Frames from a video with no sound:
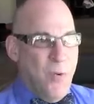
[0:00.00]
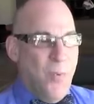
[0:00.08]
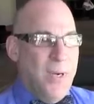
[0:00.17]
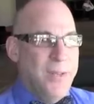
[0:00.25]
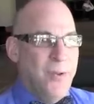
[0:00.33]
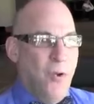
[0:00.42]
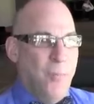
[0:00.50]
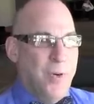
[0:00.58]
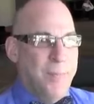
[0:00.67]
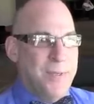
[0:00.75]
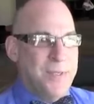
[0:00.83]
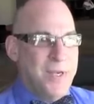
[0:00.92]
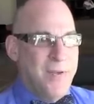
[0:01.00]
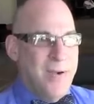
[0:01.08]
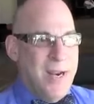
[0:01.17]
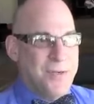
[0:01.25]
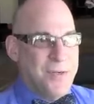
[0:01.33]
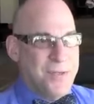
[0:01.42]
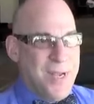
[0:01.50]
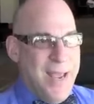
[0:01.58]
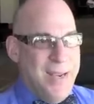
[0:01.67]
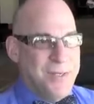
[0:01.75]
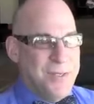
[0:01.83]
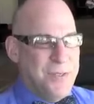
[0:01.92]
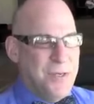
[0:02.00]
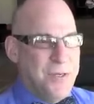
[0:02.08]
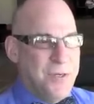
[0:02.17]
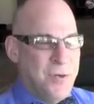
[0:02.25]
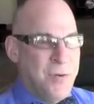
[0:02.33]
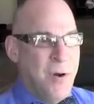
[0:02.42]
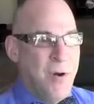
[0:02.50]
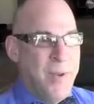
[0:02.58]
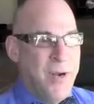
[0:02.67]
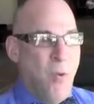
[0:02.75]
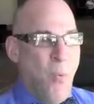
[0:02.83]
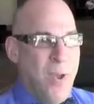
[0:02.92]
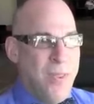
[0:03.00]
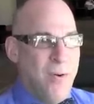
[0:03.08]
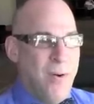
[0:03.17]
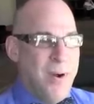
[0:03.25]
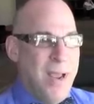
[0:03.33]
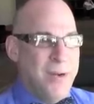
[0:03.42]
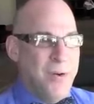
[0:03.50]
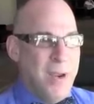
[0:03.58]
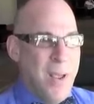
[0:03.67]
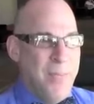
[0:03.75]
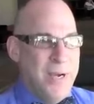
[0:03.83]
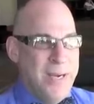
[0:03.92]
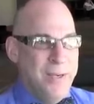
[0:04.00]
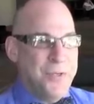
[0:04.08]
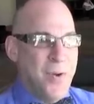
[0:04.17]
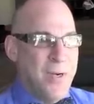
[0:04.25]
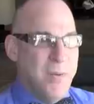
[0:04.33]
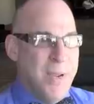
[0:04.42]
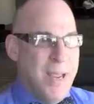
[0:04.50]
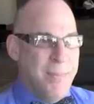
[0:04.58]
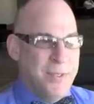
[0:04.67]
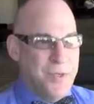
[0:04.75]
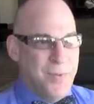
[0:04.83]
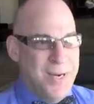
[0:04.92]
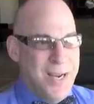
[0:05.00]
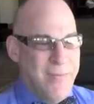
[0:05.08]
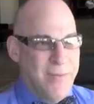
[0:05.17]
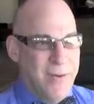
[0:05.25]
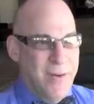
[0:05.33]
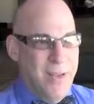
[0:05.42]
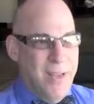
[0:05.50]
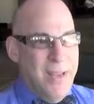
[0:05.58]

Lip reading: Really, the whole purpose of an exercise is to determine whether or not your company is going to be able to recover